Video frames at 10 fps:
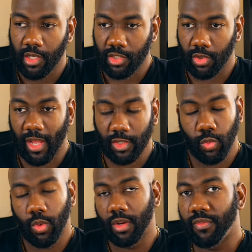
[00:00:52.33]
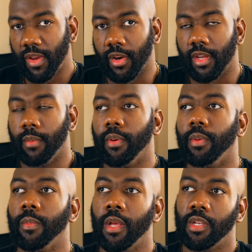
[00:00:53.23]
So that's one variable.
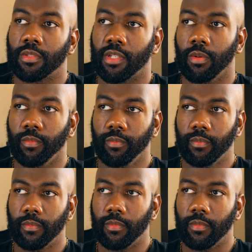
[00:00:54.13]
So